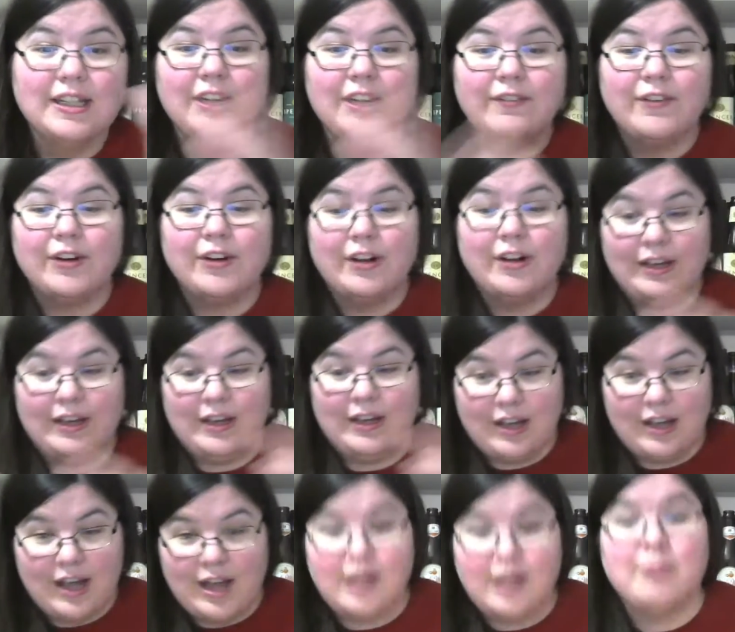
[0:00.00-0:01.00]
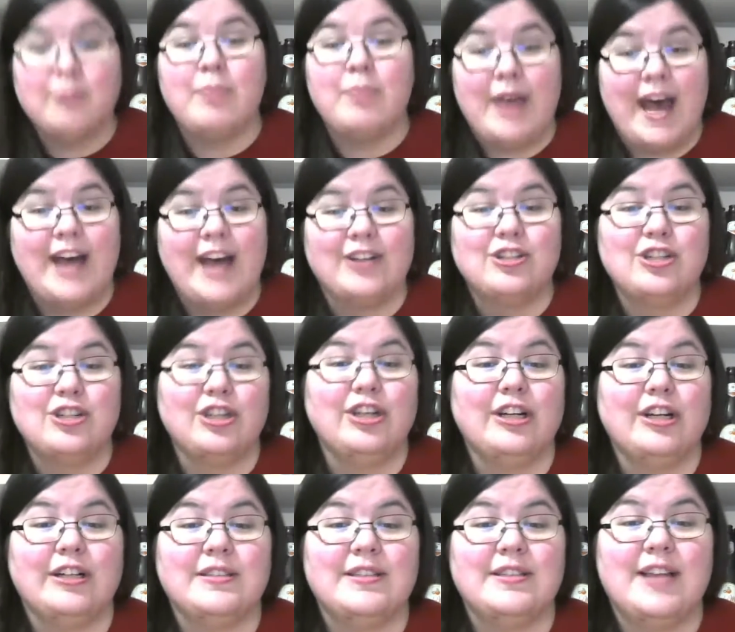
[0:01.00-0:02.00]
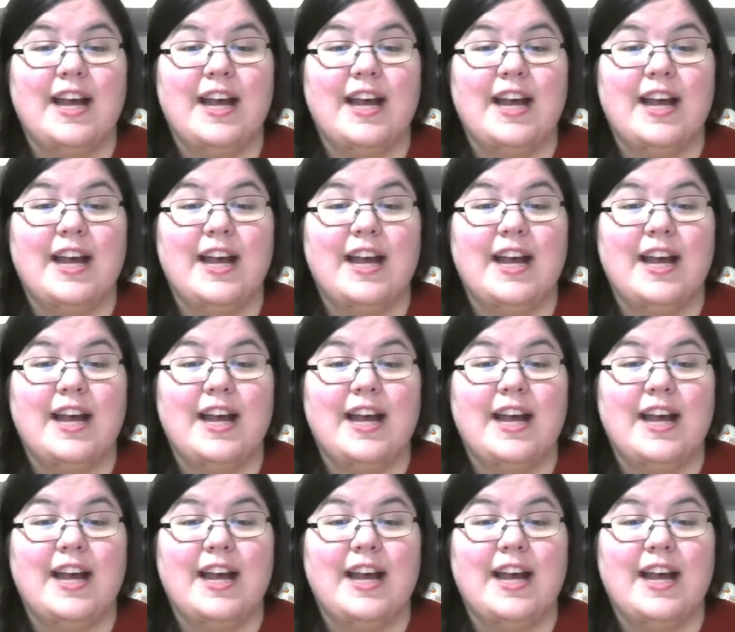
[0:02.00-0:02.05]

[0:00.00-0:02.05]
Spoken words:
for a bachelor's,